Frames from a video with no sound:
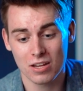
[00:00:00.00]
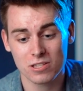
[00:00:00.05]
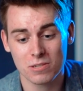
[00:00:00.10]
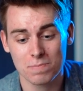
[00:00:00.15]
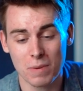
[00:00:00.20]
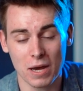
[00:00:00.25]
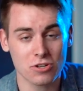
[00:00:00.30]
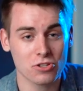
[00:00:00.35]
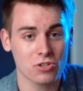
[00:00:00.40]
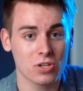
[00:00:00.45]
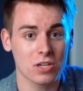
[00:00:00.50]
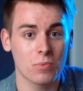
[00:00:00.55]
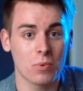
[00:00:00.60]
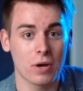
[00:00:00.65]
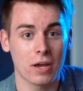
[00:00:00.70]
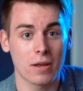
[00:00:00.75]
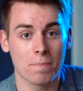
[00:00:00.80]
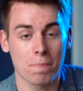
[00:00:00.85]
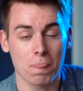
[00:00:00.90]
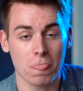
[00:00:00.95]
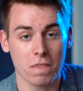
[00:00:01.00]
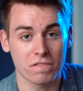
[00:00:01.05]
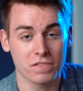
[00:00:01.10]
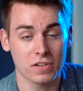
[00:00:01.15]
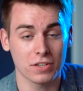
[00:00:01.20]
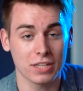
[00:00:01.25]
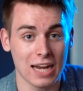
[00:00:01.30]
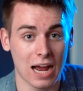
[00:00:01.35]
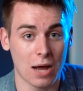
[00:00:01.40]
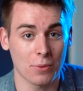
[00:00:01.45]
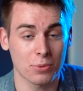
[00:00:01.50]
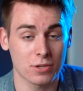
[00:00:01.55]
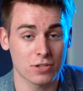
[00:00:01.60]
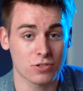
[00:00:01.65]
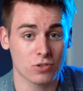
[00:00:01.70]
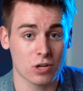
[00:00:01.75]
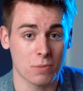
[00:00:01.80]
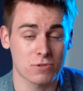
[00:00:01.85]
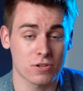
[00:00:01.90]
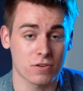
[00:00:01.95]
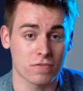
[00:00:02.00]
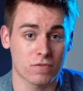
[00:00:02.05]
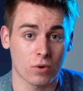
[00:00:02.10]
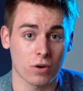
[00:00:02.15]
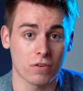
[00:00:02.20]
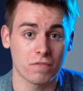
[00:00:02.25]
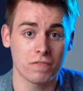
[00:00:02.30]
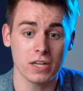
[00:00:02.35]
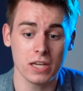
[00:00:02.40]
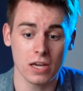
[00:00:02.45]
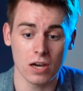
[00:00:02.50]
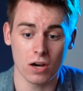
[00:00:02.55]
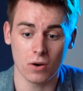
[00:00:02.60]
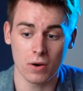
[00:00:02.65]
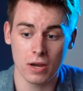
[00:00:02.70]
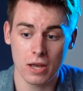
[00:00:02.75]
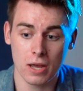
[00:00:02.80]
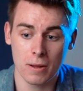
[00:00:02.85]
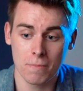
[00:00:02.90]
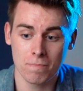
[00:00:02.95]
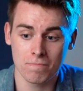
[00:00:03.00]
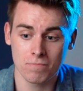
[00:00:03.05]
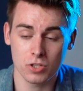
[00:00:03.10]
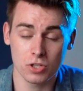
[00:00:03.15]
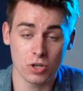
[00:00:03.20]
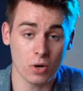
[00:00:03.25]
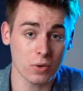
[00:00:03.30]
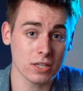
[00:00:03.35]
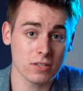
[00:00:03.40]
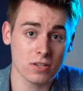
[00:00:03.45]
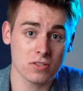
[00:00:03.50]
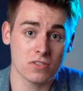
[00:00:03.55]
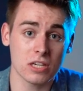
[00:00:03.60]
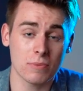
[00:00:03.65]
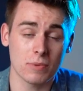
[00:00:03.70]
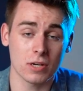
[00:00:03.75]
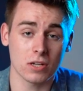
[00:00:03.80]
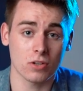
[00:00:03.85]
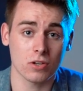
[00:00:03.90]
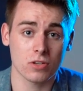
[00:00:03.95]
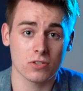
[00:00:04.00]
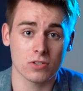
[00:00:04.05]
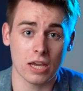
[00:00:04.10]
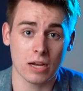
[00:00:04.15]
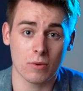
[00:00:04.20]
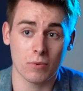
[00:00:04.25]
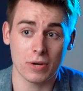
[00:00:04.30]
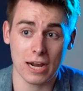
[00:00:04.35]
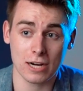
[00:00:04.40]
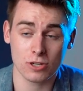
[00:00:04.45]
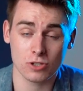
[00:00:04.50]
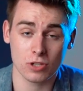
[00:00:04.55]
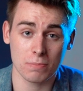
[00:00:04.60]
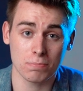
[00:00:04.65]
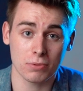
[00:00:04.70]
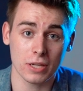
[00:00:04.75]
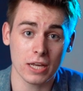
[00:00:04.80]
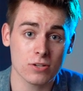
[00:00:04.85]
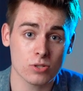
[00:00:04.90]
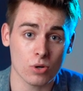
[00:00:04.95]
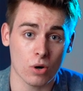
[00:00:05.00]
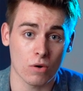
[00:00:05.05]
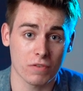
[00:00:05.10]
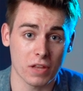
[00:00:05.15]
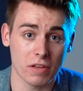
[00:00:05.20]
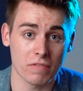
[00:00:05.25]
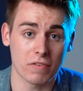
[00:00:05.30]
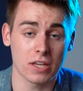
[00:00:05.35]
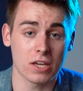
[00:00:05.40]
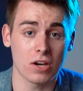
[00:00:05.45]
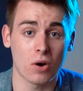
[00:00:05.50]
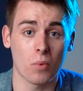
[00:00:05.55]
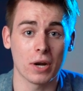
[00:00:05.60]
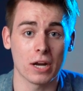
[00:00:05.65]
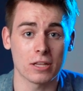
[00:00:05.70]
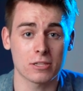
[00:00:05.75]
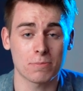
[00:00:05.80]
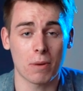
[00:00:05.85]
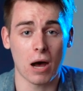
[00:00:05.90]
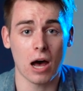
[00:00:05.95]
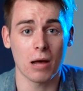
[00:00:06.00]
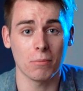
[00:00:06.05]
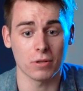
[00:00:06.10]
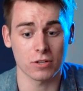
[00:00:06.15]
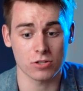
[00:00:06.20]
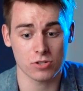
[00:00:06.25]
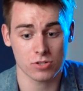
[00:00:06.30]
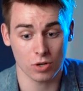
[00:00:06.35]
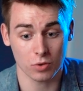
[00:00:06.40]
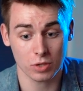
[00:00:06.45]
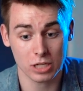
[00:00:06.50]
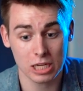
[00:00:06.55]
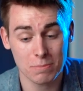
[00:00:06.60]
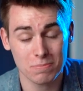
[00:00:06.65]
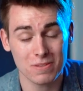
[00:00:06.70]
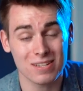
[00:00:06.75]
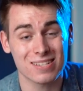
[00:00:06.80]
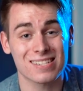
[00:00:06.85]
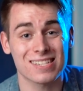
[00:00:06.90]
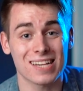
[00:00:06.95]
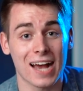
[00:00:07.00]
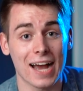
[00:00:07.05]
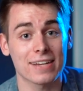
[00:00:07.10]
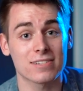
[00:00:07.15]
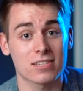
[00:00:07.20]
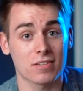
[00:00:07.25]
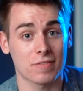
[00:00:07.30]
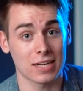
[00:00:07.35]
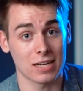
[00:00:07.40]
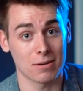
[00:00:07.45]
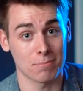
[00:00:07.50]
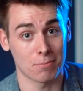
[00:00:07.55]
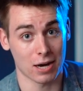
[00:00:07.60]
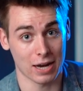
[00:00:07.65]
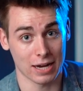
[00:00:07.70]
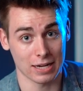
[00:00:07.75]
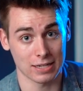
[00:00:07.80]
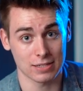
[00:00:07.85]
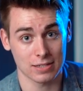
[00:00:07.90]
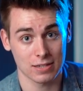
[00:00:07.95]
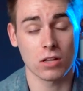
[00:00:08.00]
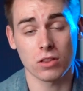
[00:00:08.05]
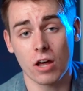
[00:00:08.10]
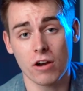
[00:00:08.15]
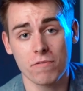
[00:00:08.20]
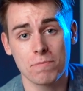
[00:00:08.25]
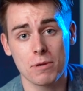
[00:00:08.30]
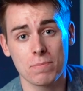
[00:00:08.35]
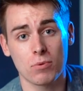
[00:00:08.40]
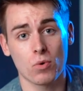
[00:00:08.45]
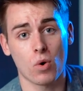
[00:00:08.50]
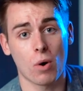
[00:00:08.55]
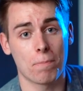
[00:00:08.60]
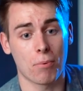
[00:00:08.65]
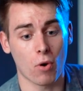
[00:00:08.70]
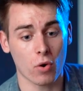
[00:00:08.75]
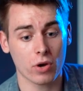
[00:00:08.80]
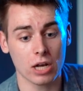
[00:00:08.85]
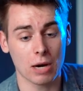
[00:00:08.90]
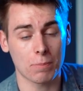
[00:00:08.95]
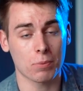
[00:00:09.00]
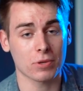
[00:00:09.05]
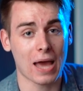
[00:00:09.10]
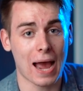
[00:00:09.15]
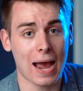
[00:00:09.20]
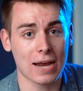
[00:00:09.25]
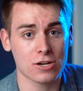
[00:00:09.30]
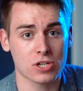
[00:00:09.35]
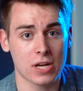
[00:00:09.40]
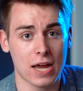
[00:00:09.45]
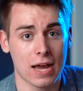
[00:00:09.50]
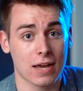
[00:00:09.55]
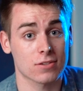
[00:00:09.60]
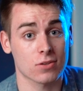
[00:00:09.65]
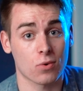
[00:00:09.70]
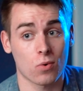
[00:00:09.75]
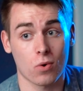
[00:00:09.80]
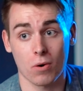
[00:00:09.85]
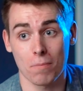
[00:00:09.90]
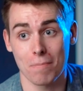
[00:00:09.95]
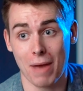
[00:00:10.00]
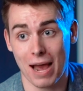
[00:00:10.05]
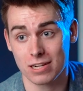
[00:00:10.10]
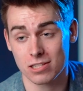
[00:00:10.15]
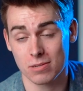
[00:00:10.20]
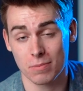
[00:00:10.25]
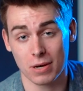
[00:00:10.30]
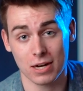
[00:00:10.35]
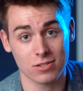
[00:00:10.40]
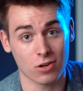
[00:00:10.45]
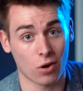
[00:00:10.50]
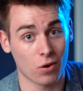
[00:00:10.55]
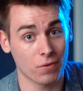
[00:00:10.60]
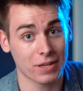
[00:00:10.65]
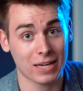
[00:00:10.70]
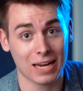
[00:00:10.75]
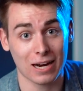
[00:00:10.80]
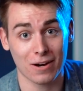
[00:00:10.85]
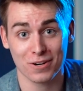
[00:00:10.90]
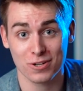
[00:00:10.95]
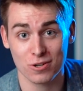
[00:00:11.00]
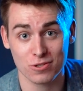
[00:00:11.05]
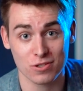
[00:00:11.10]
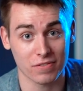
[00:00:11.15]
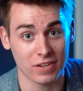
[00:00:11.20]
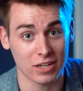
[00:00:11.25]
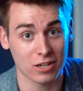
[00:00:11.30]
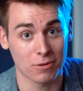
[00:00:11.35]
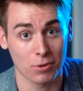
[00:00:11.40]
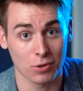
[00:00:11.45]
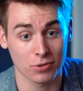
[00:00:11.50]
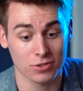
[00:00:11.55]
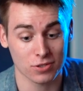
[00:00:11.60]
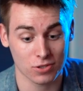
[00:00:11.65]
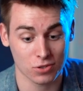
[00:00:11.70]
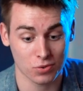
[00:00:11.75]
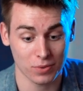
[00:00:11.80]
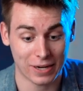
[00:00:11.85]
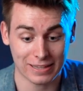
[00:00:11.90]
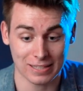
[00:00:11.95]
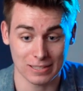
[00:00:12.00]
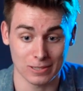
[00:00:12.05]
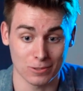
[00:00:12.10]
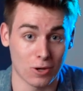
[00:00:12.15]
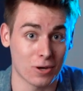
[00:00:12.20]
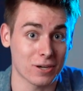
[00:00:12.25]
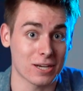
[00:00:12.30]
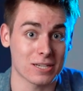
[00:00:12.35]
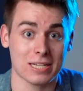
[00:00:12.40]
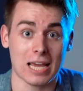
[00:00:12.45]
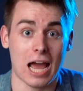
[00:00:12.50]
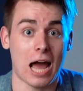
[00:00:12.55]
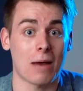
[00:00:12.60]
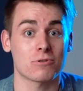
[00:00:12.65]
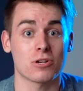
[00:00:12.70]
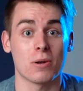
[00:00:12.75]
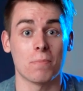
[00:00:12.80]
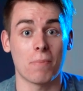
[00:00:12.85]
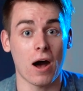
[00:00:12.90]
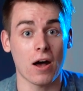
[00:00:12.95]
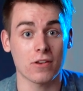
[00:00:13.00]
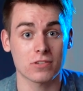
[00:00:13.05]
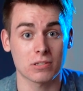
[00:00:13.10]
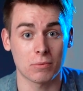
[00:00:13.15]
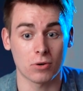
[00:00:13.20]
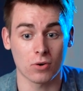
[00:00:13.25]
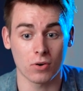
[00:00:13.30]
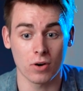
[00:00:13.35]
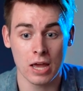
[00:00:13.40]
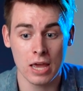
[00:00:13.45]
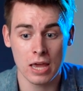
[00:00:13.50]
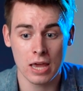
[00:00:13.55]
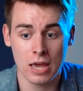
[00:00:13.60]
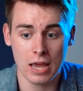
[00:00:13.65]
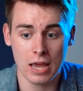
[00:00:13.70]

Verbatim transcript: especially when filling out the description for a video, you don't get to see what it looks like when actually placed over the video when it's published, so keep the size of it in mind. A lot of people will bulk it up with hashtags or maximize all the characters available to create the longest caption possible,